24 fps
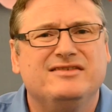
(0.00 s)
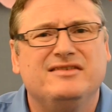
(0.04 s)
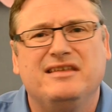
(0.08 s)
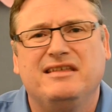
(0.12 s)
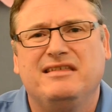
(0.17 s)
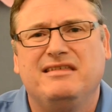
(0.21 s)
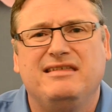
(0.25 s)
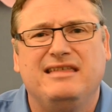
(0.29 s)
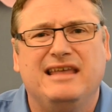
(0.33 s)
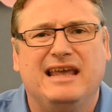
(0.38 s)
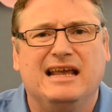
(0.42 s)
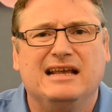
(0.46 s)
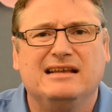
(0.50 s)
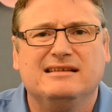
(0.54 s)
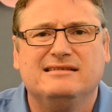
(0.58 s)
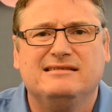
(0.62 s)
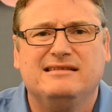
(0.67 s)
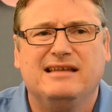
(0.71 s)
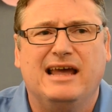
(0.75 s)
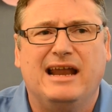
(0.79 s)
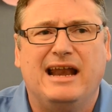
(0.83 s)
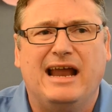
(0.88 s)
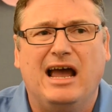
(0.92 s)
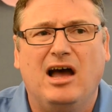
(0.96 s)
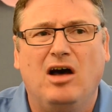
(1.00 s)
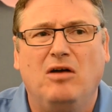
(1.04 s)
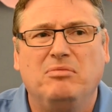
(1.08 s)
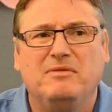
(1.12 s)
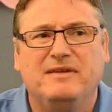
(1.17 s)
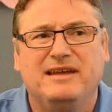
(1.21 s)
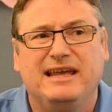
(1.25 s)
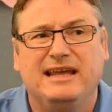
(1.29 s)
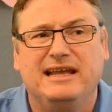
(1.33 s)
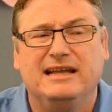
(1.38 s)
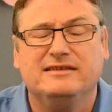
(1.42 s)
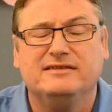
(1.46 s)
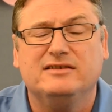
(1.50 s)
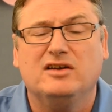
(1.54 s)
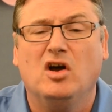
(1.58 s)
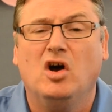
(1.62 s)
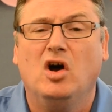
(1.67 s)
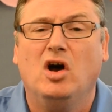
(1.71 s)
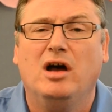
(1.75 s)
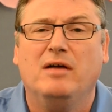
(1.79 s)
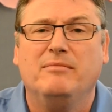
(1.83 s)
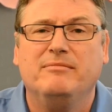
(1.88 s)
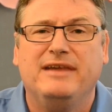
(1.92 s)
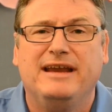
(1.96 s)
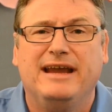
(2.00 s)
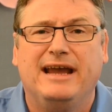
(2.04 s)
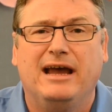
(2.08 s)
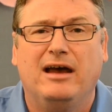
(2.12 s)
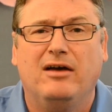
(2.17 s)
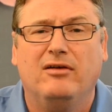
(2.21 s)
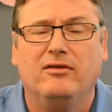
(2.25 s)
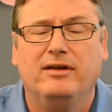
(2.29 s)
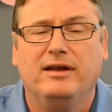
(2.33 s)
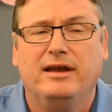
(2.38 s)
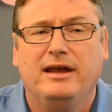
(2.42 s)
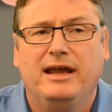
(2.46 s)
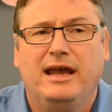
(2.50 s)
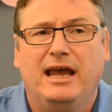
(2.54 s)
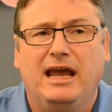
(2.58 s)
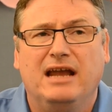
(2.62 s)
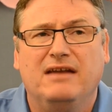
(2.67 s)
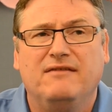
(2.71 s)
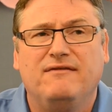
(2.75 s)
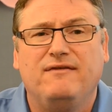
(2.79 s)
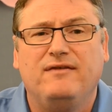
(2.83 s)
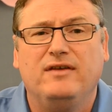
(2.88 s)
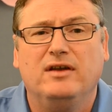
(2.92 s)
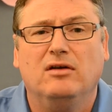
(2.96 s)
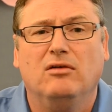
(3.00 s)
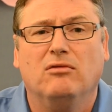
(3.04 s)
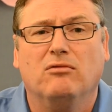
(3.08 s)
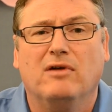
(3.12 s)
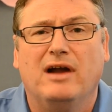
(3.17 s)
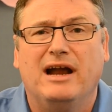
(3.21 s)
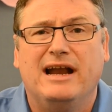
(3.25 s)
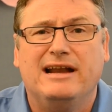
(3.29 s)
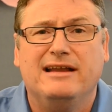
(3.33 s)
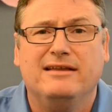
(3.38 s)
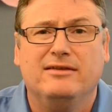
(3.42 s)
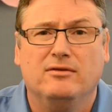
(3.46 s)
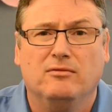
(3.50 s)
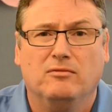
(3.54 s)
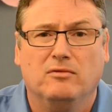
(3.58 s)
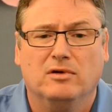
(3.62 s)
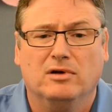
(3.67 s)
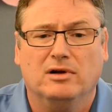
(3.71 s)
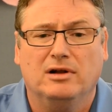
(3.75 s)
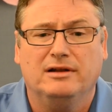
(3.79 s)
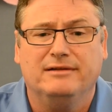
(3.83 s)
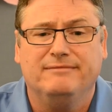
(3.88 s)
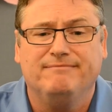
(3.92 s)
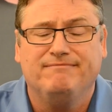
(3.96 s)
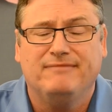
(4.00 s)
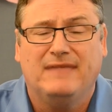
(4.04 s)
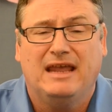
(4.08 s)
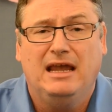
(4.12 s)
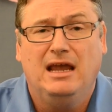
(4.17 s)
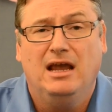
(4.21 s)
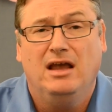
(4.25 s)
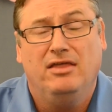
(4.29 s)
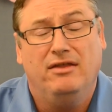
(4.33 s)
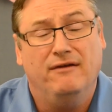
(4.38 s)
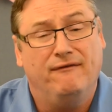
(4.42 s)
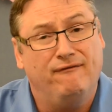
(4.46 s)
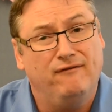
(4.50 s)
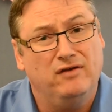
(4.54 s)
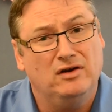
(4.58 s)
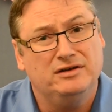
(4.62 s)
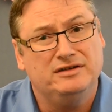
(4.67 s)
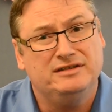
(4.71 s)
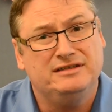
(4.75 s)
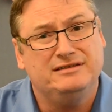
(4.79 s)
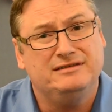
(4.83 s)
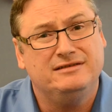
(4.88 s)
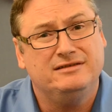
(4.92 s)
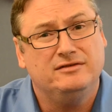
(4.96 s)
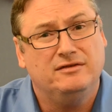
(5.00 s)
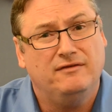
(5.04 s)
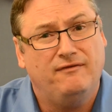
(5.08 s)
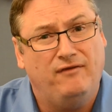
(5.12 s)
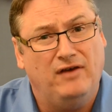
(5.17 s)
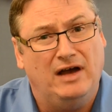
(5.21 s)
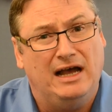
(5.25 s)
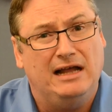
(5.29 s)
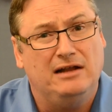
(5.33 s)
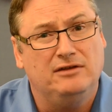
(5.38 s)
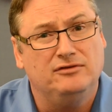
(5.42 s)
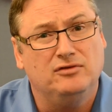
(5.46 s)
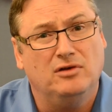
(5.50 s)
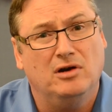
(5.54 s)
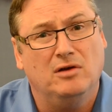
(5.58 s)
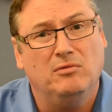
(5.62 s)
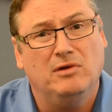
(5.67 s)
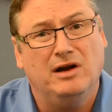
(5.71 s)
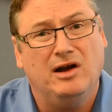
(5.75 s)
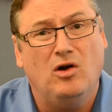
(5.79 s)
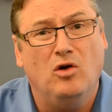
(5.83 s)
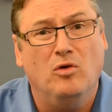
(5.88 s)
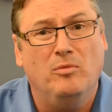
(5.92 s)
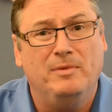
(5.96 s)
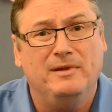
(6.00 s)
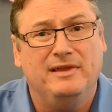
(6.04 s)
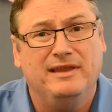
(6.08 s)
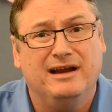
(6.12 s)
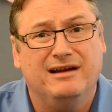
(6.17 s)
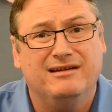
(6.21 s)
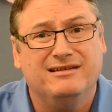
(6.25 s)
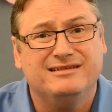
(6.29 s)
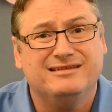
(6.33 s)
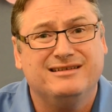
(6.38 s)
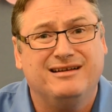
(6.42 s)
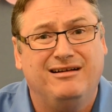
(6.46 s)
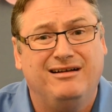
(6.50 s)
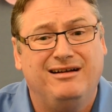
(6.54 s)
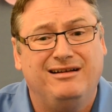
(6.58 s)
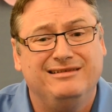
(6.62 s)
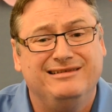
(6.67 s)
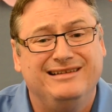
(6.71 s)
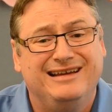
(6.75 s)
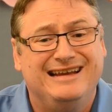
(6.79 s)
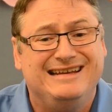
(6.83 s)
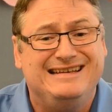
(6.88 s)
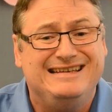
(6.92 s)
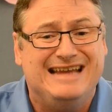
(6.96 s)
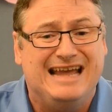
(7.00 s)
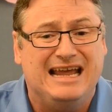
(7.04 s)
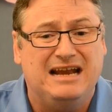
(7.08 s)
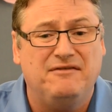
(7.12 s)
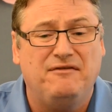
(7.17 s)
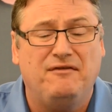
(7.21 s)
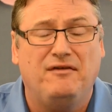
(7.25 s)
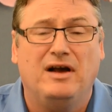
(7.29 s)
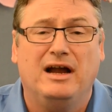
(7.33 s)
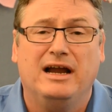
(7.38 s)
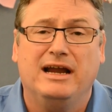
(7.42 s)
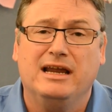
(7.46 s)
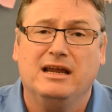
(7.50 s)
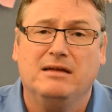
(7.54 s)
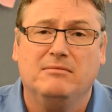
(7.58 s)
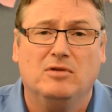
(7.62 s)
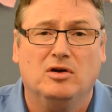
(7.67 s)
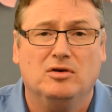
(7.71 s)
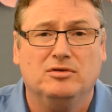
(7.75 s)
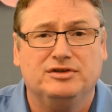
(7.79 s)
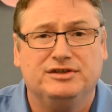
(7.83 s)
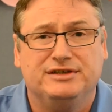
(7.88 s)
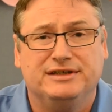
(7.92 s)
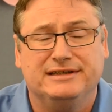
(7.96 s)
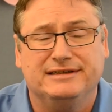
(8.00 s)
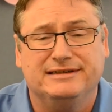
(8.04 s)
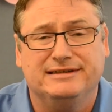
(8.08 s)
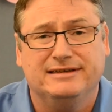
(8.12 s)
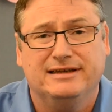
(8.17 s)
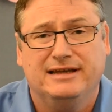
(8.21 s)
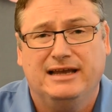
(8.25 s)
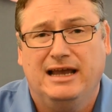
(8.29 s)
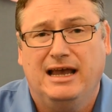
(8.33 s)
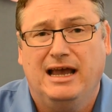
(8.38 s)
are the things that help kids calm down and feel right in the world. The first file drawer we open there is called Identifying Emotions.